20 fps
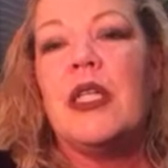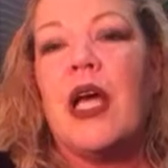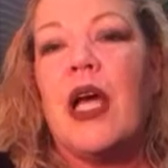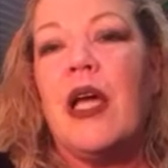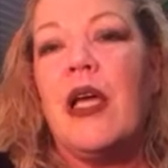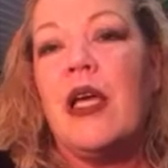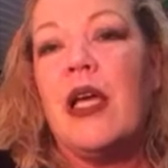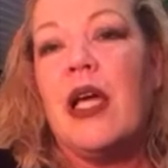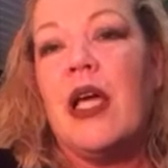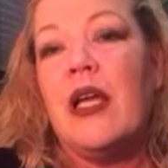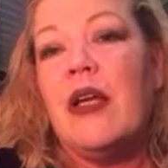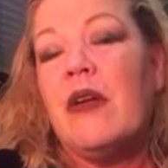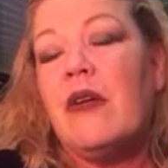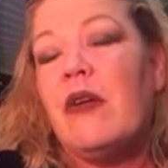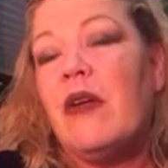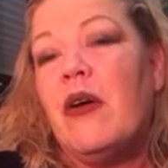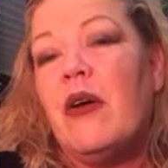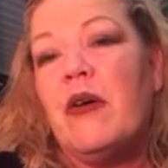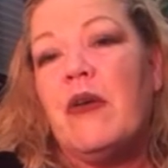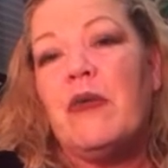I
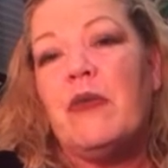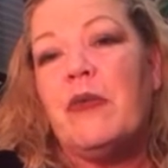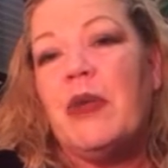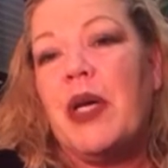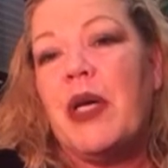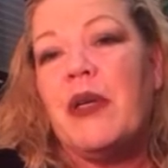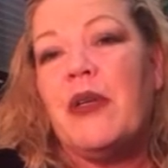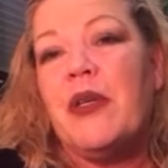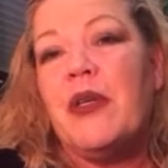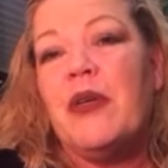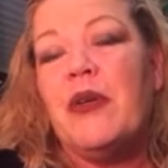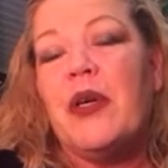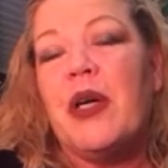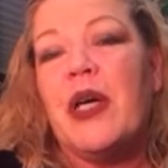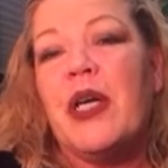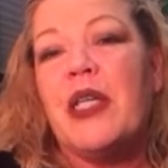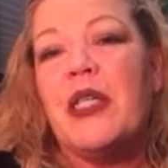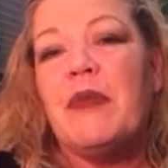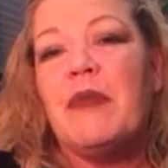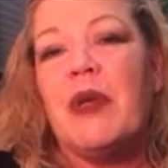don't know about you
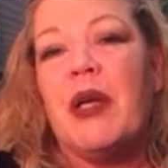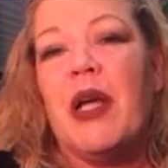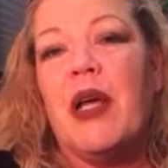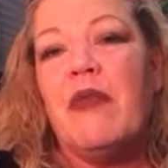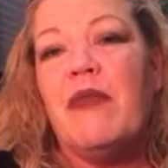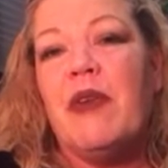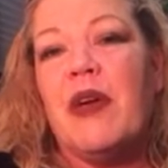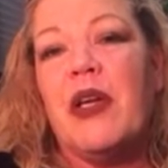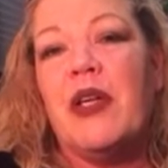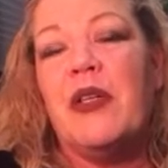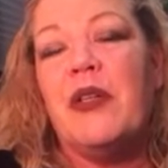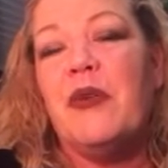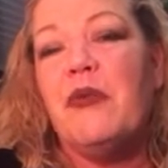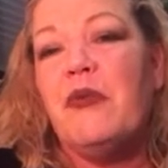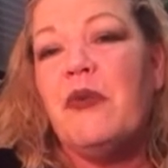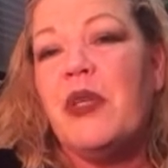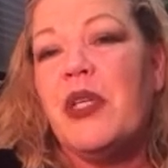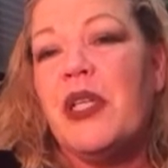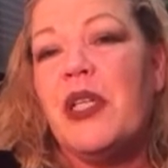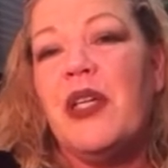guys, but I find it
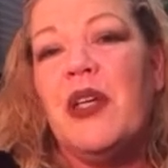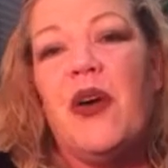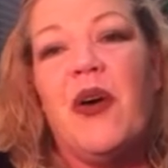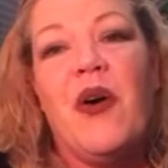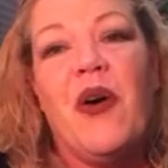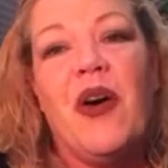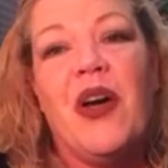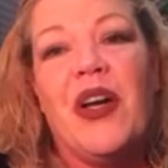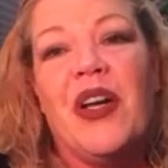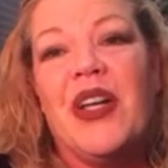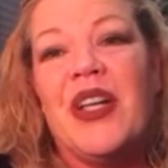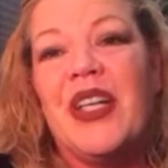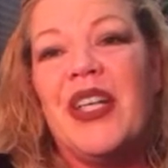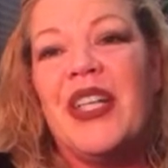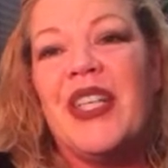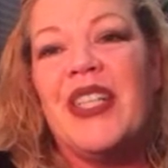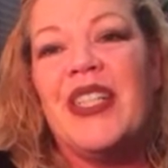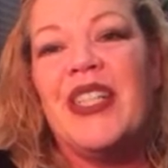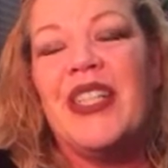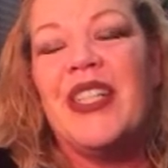really hard.
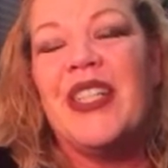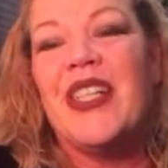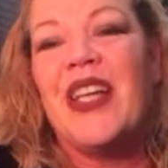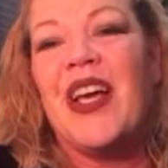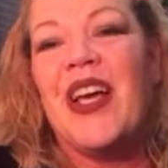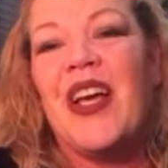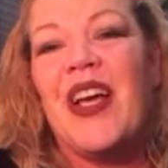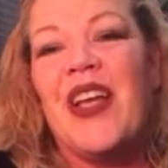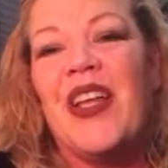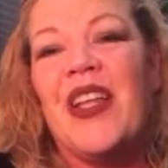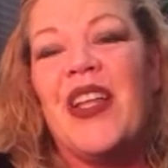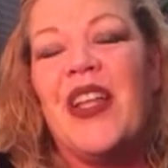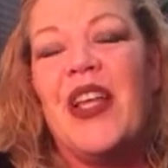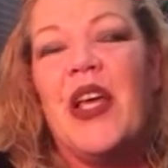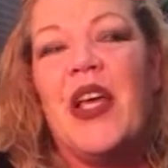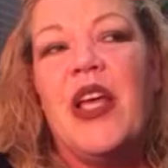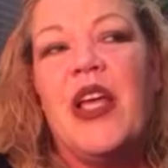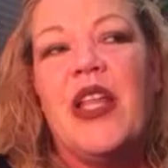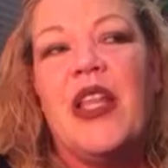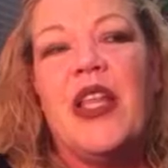
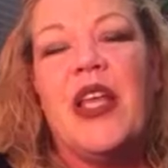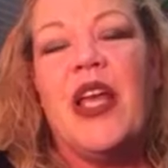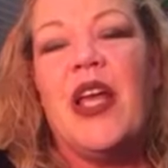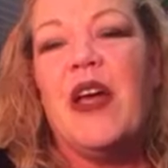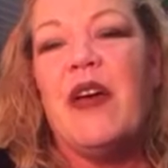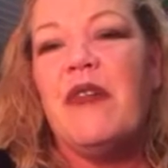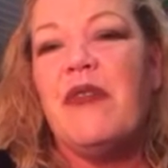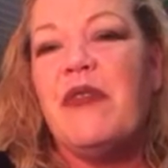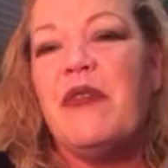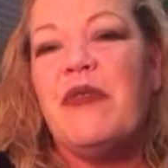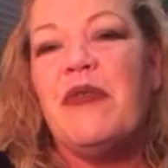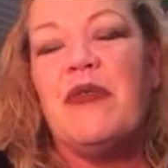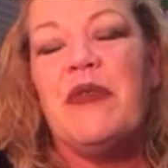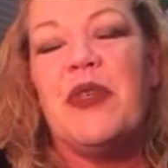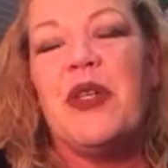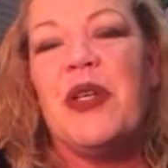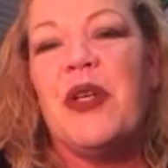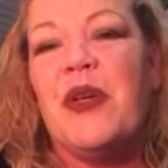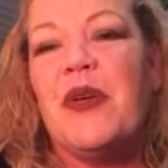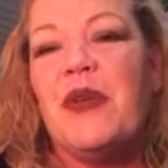They have,
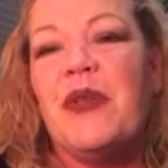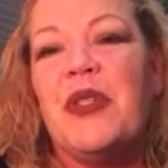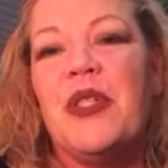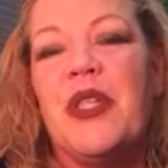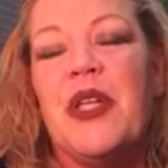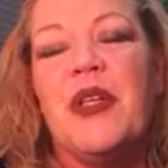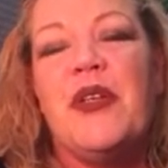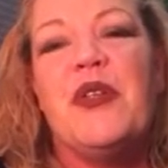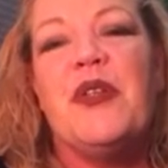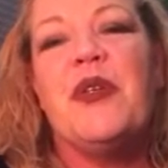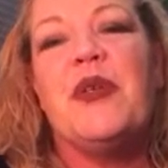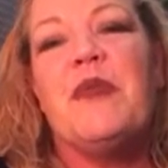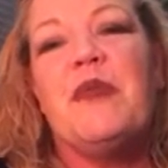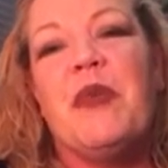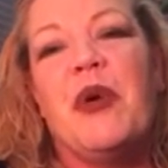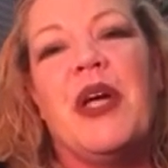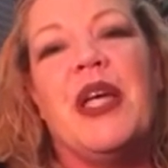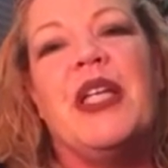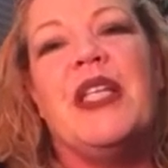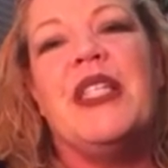such good
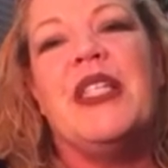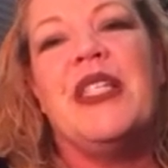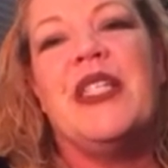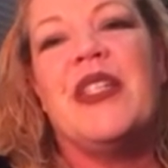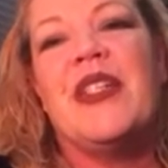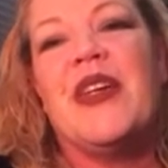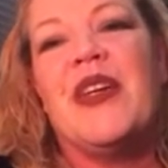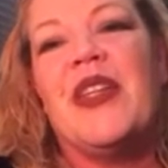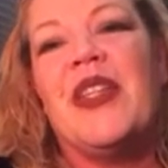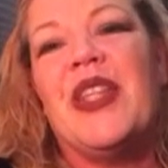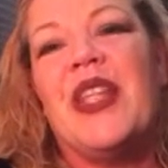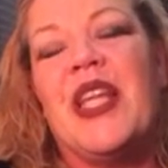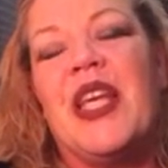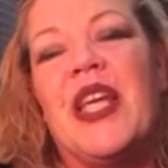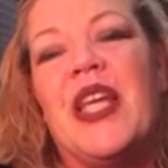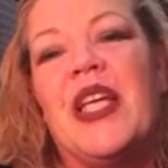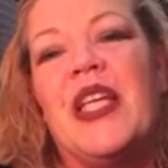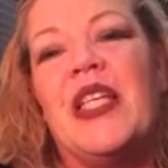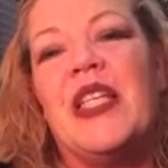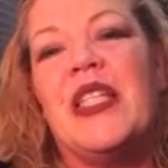prices on
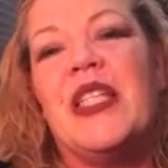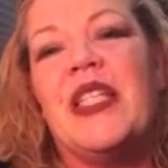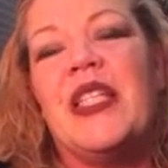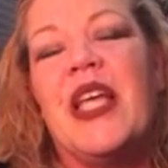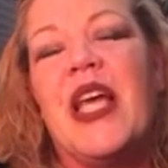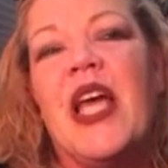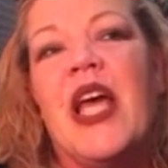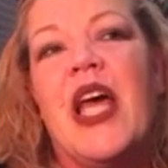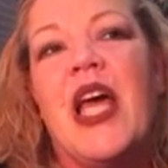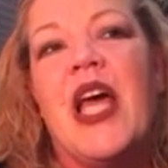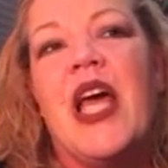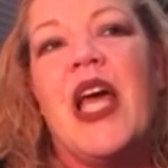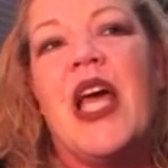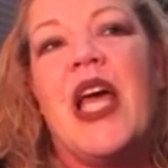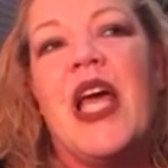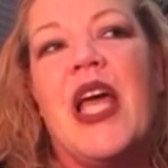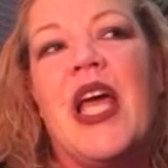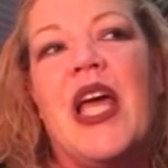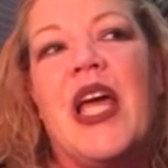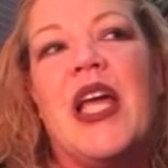things,
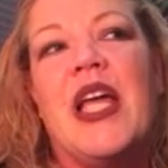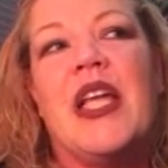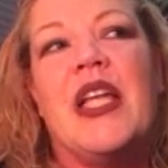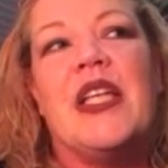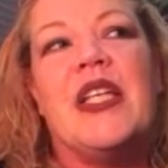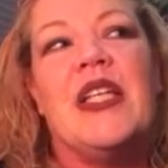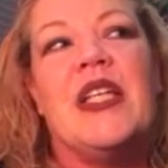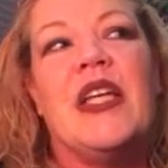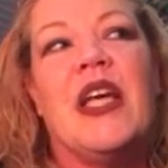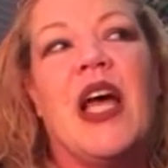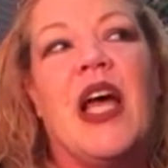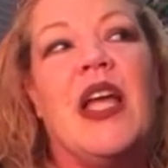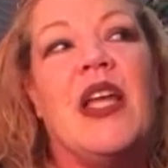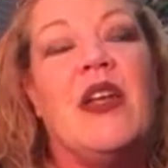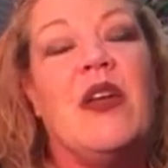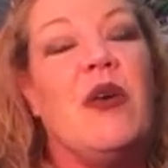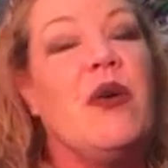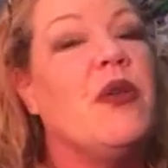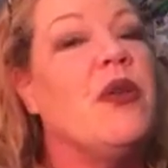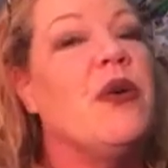and I
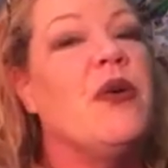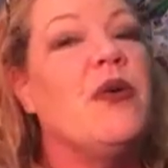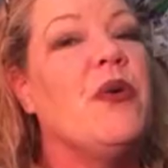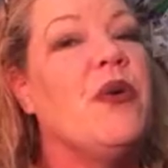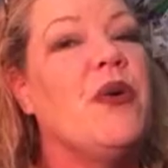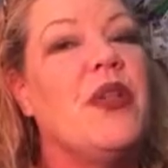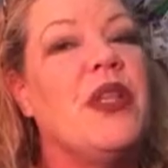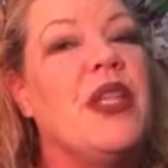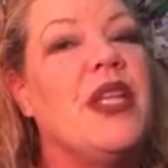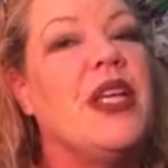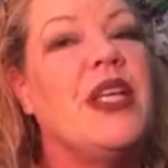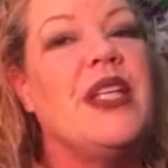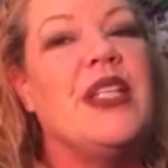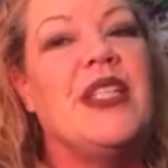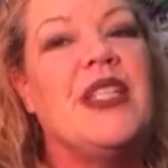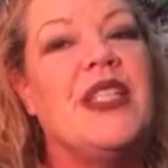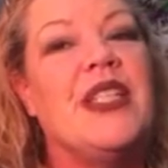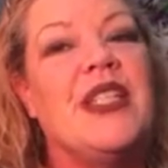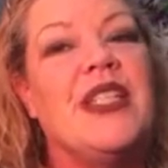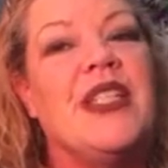know they're all
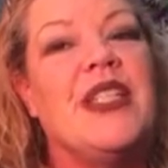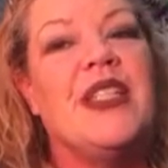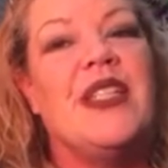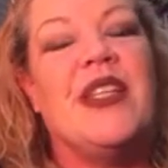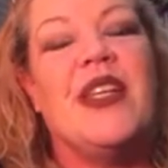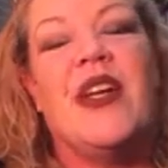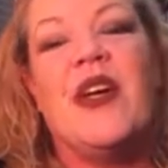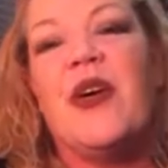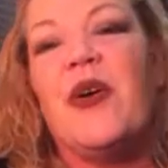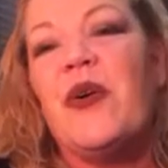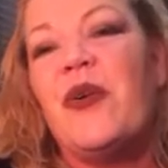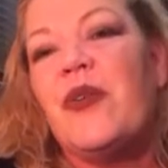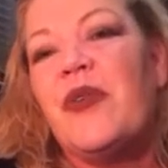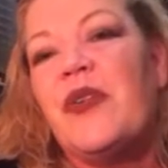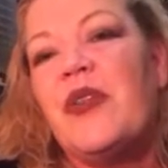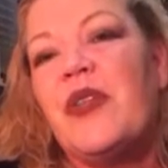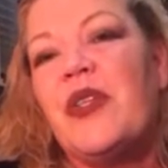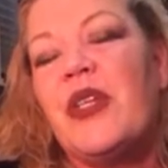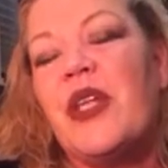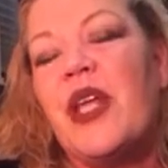things,
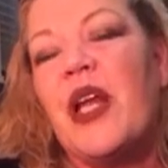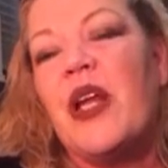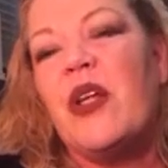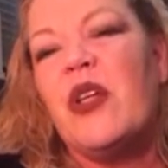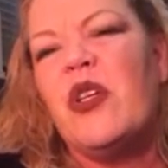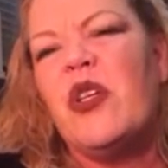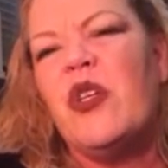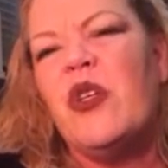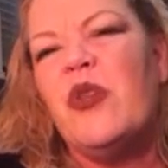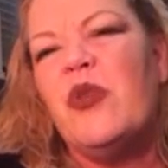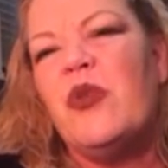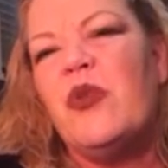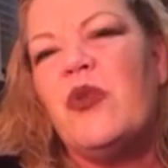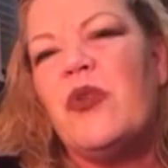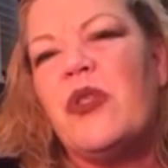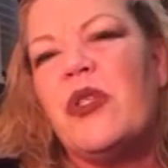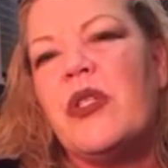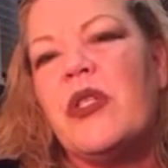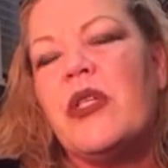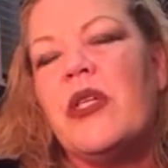that I'll
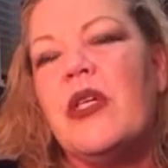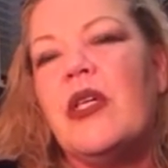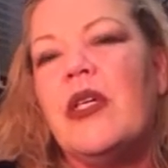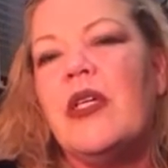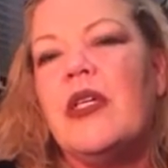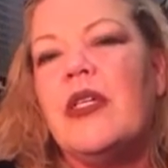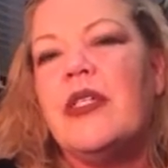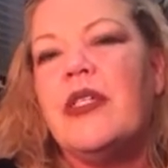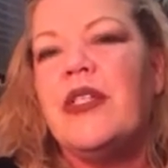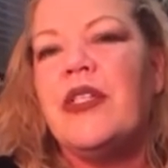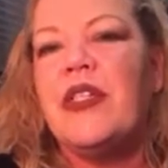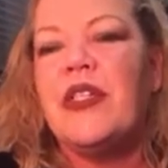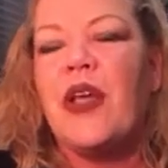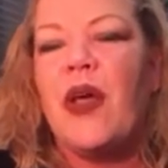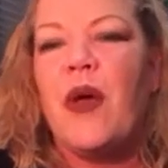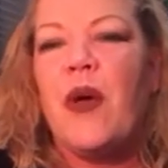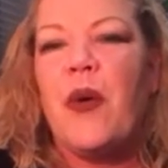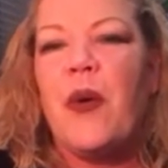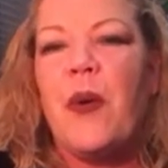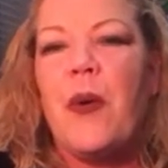use.
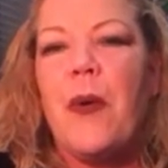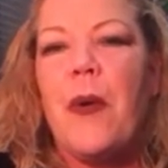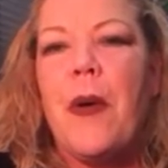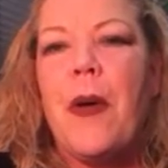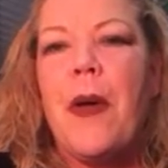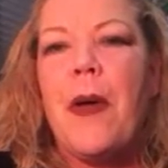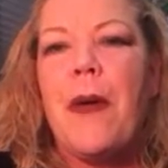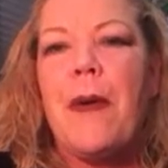So,